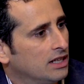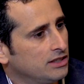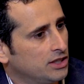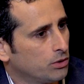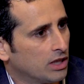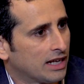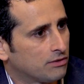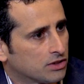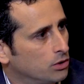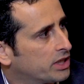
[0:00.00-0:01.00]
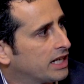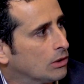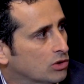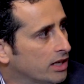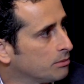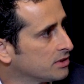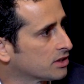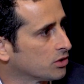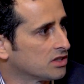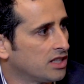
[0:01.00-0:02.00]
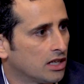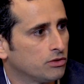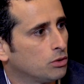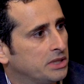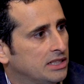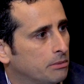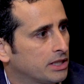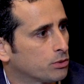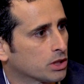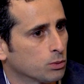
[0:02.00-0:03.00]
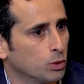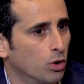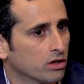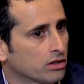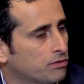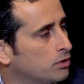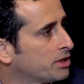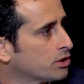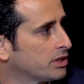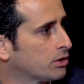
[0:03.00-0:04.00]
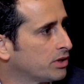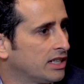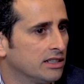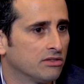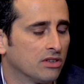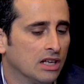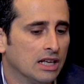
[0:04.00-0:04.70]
You'll have to look at outcomes because none of your media metrics would work if you're measuring creative,